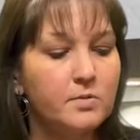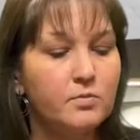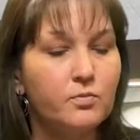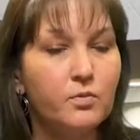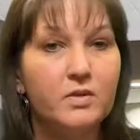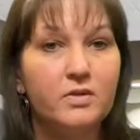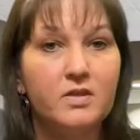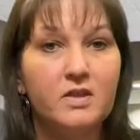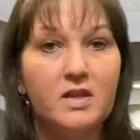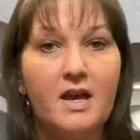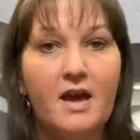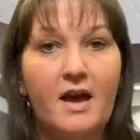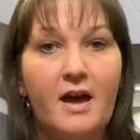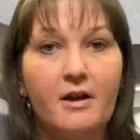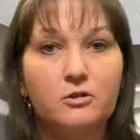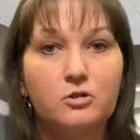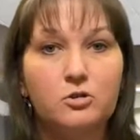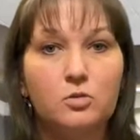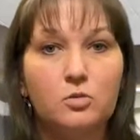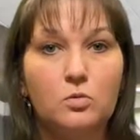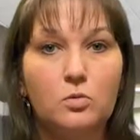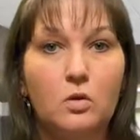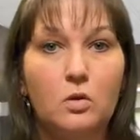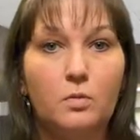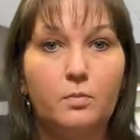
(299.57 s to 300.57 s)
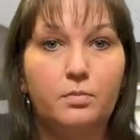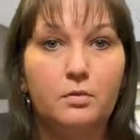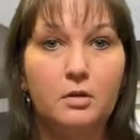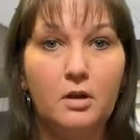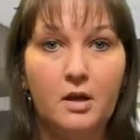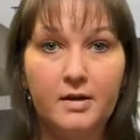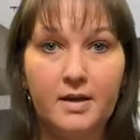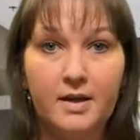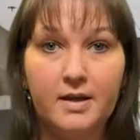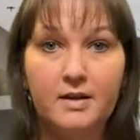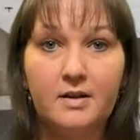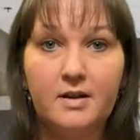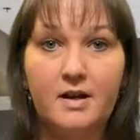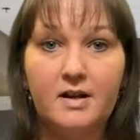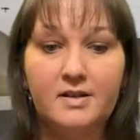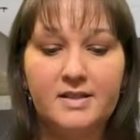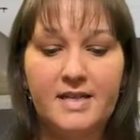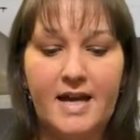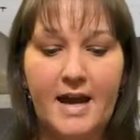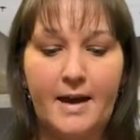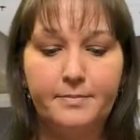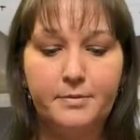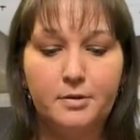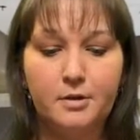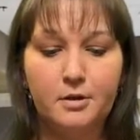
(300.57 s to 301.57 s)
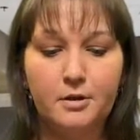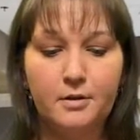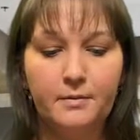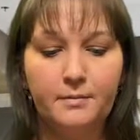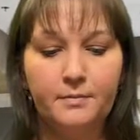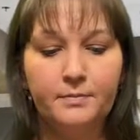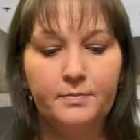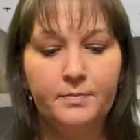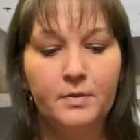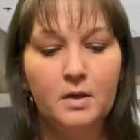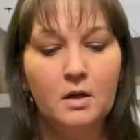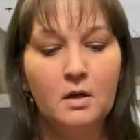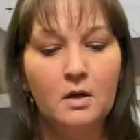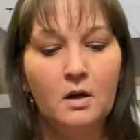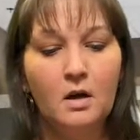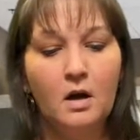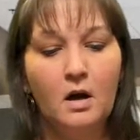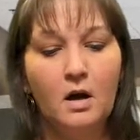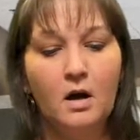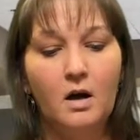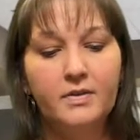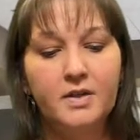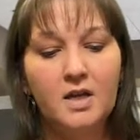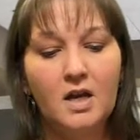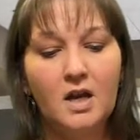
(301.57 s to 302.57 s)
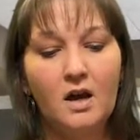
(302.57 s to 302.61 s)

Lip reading: It comes with the actual plug-in adapter.